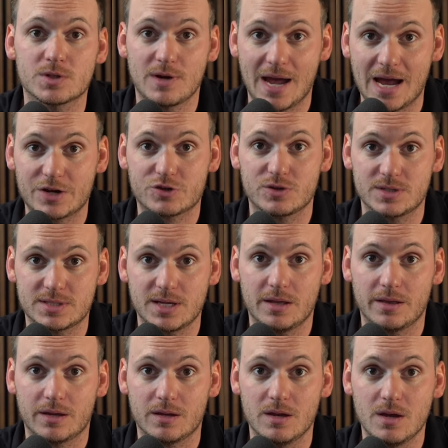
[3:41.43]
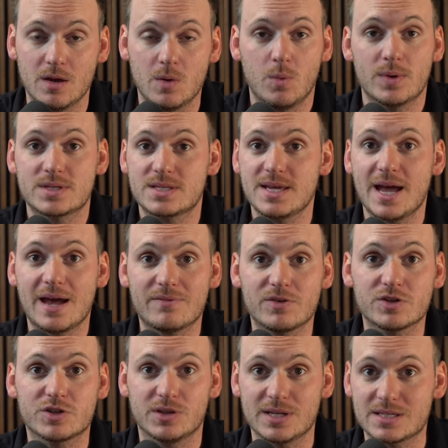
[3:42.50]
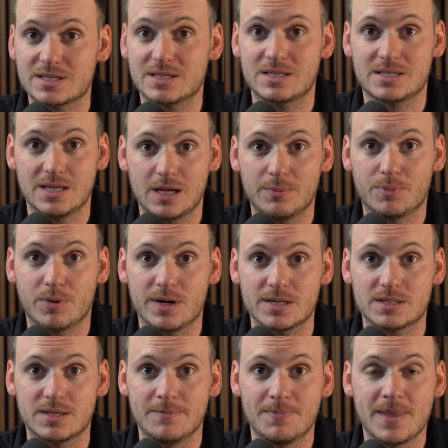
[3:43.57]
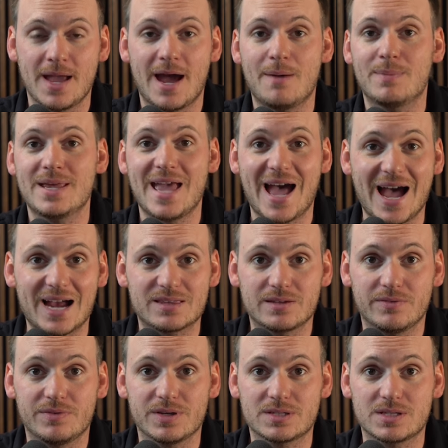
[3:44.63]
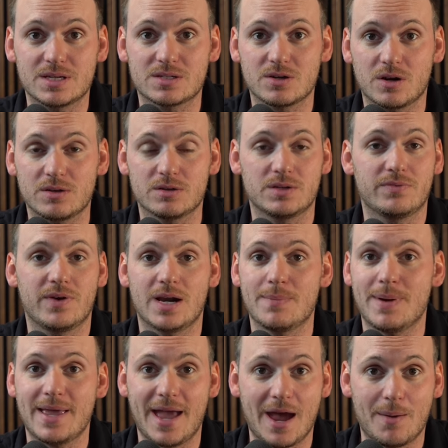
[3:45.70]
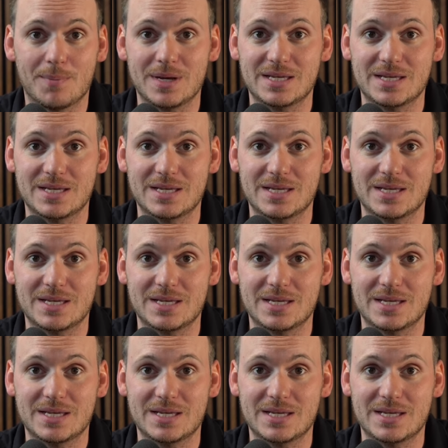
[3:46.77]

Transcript: actually selling. What's the average list to sale price? How many active listings are there divided by how many